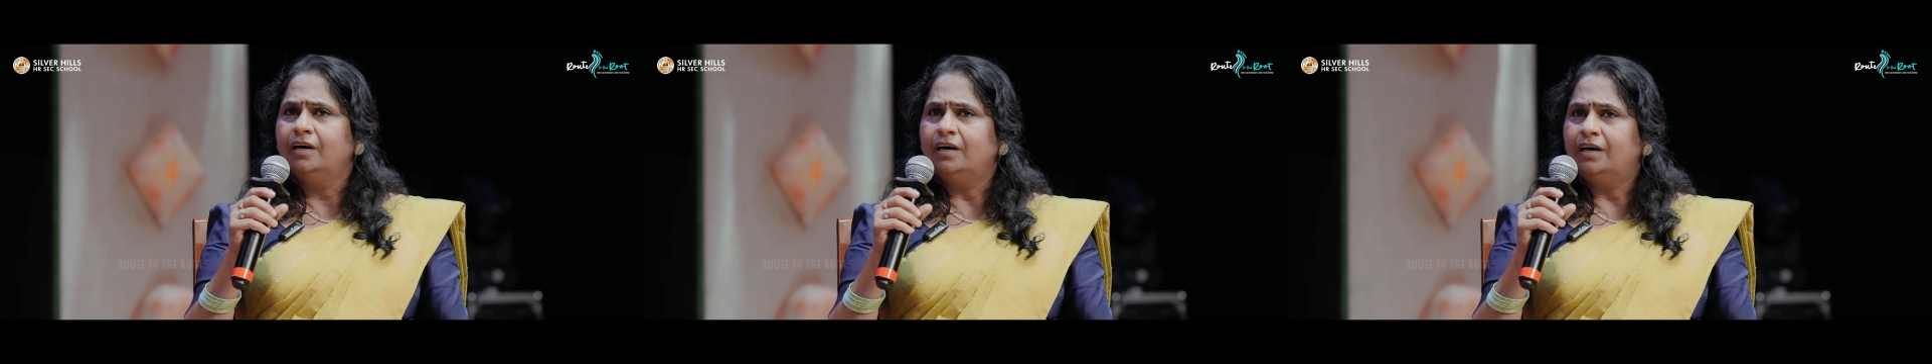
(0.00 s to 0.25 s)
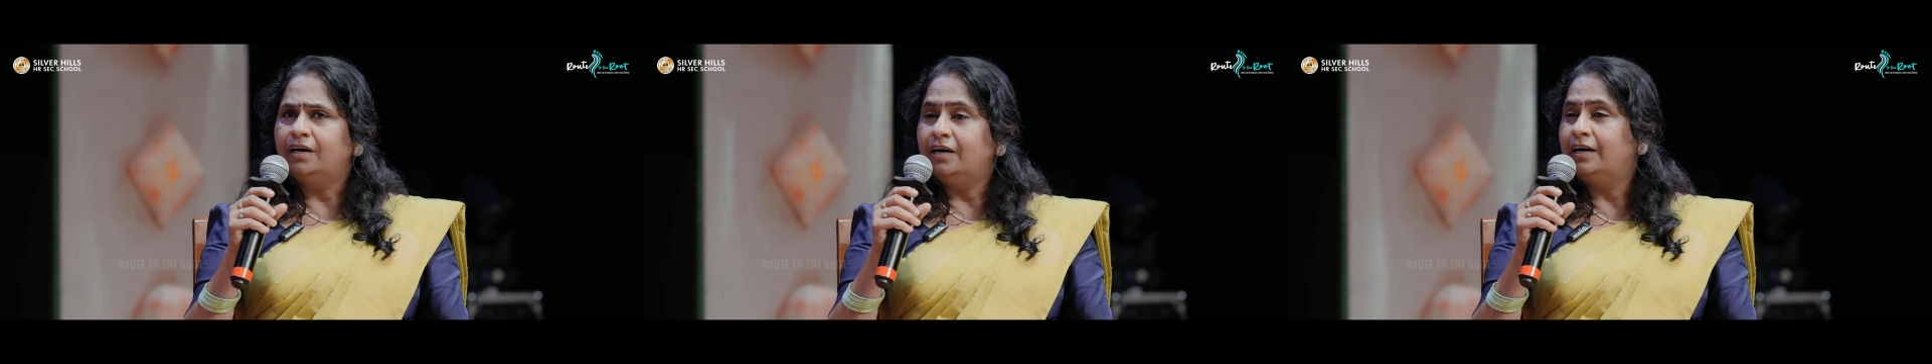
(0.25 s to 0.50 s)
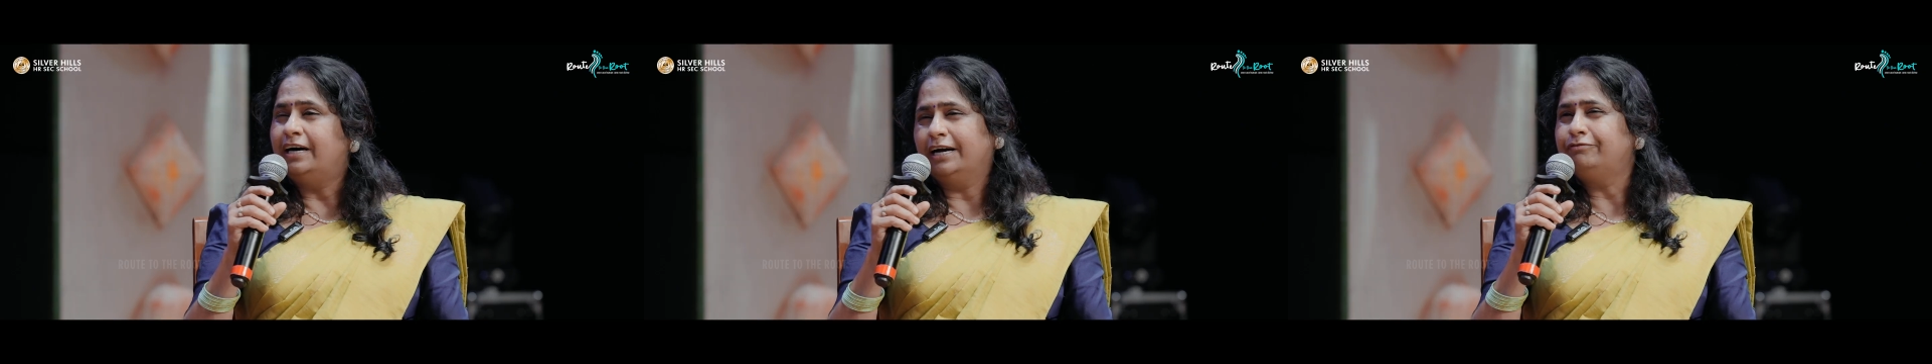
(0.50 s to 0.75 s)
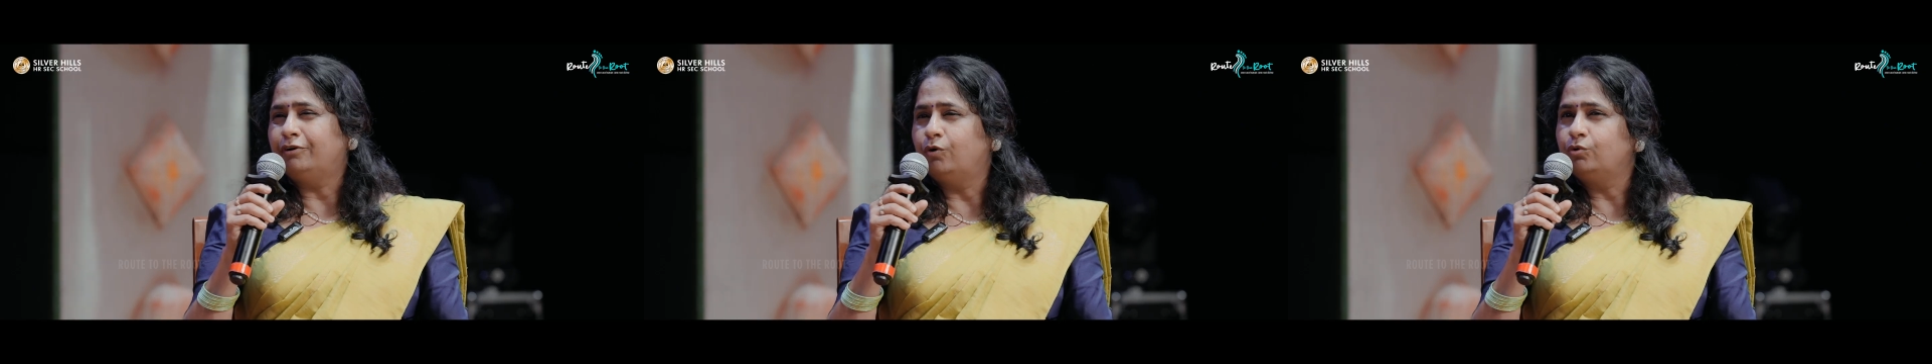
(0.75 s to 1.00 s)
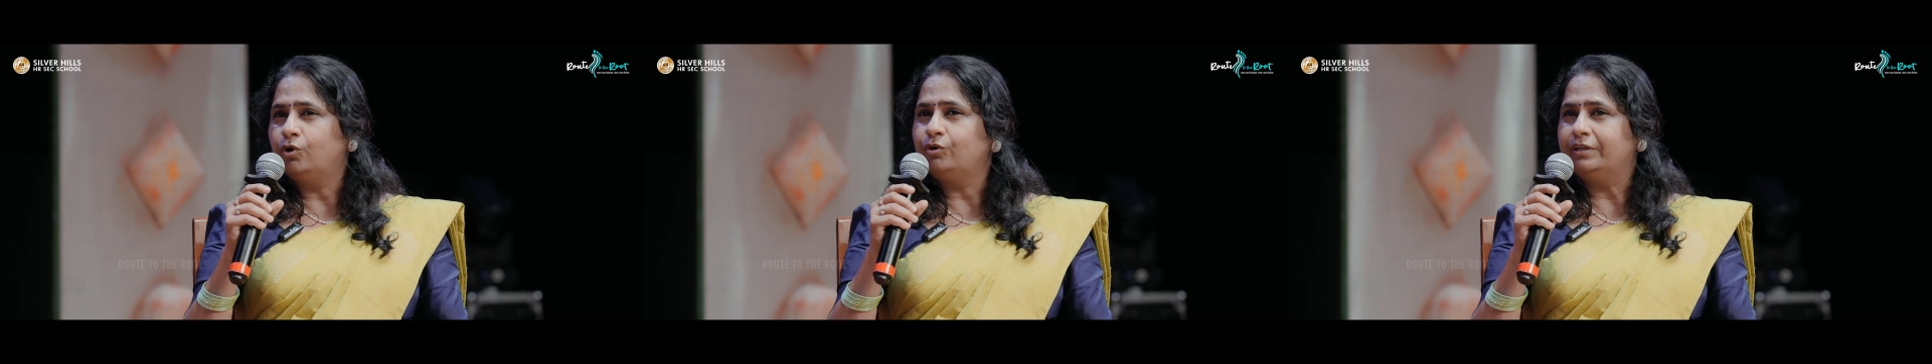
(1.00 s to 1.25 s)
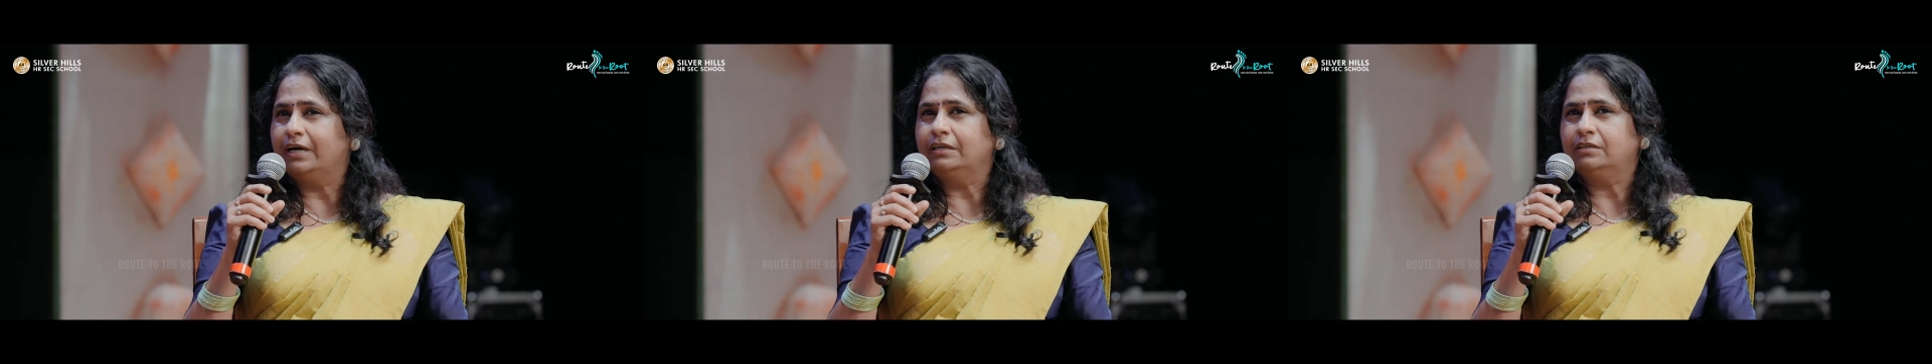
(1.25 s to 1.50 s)
I found
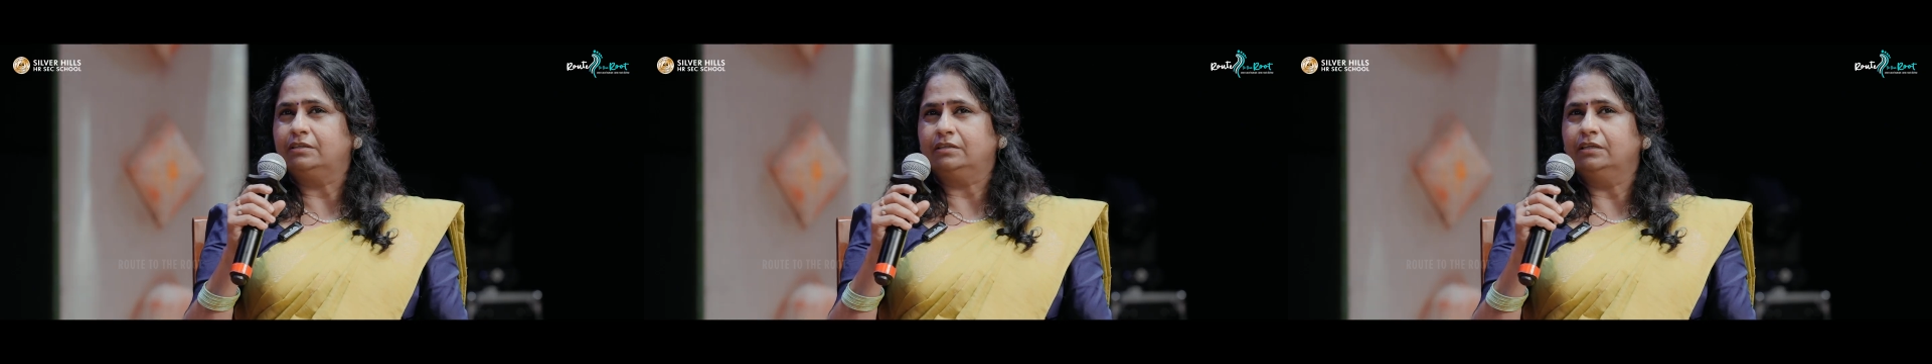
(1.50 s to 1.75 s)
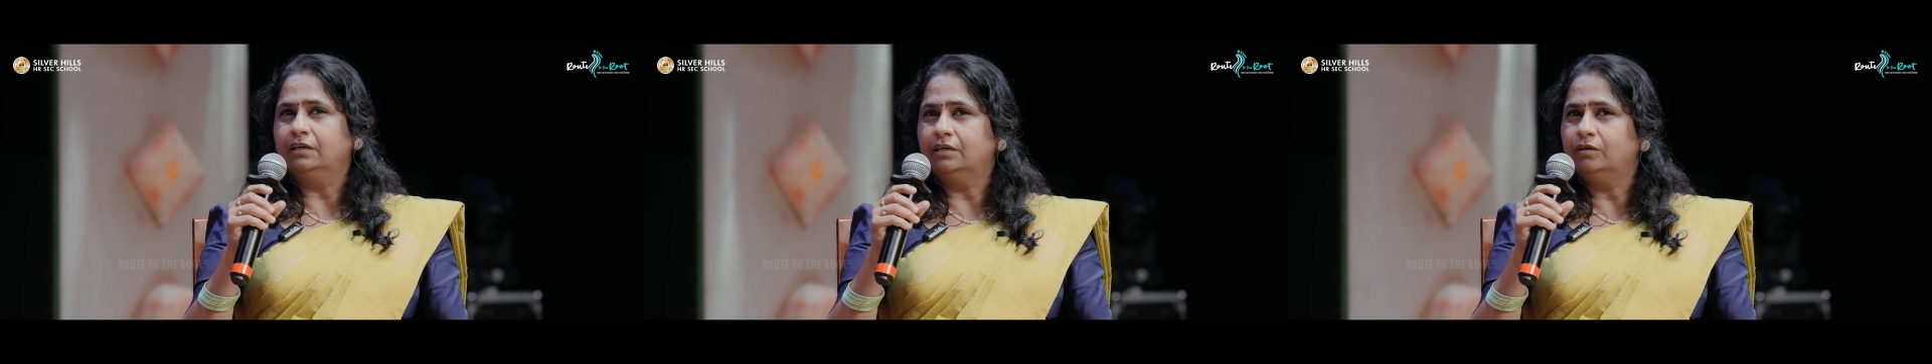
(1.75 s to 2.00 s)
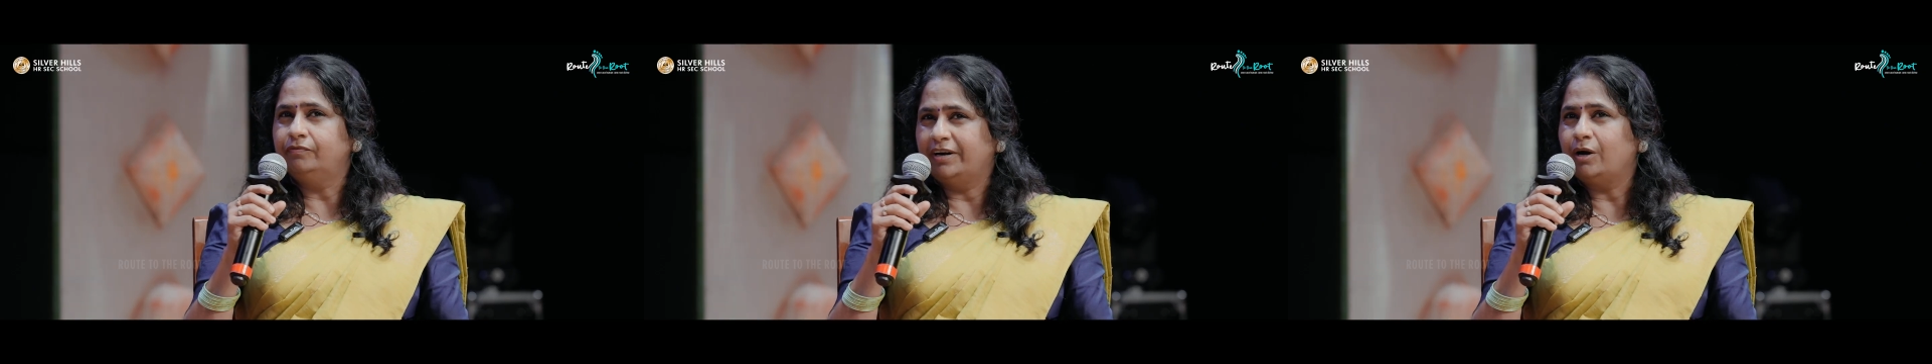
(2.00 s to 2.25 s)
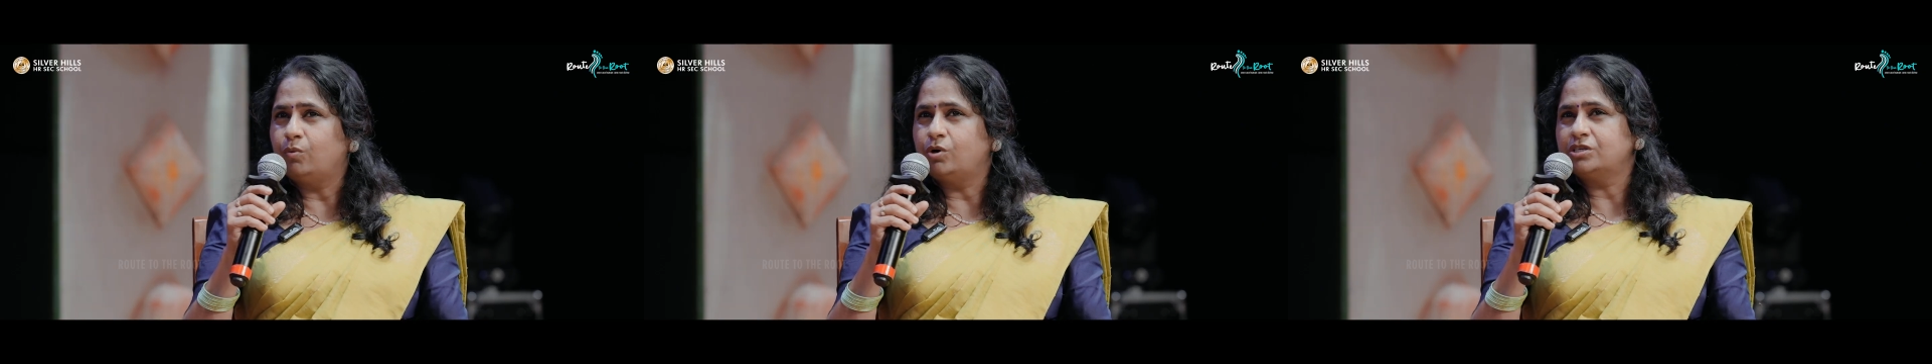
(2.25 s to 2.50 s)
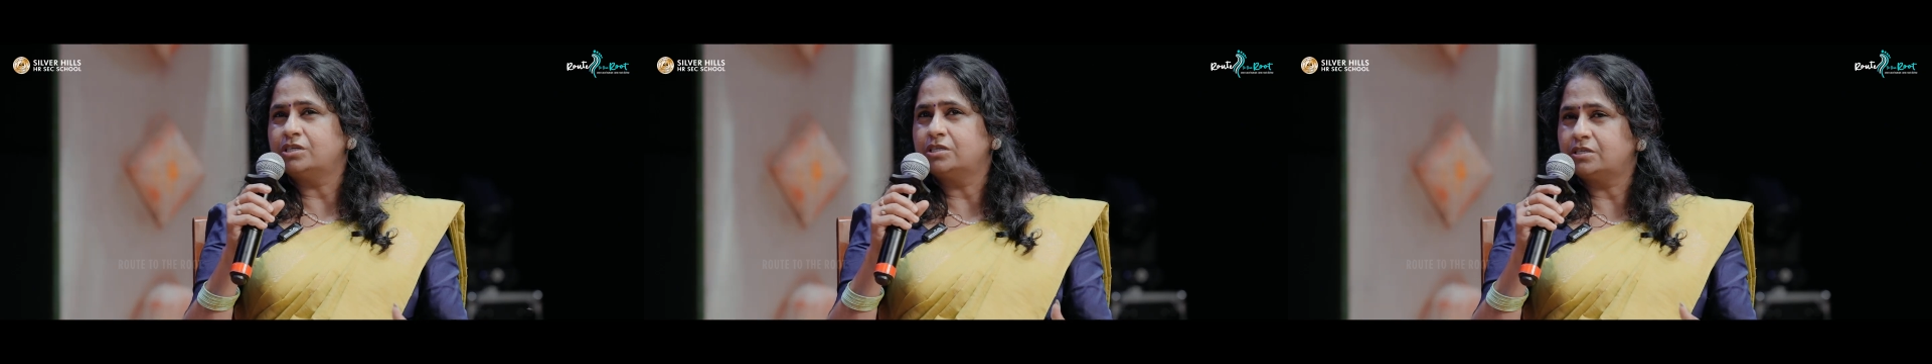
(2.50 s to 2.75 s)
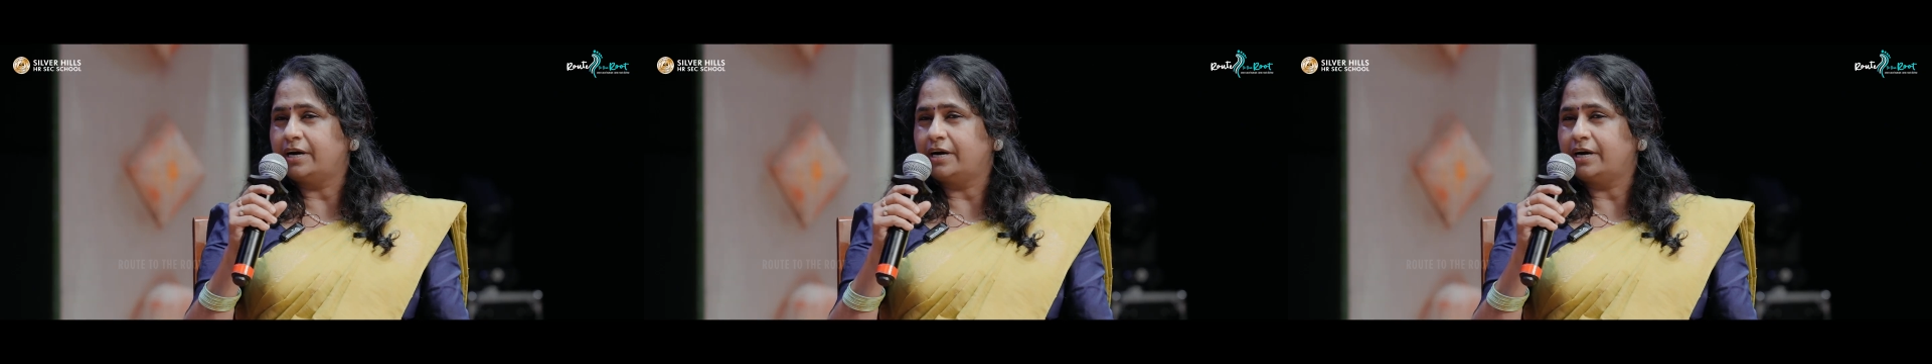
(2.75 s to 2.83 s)
out that when I was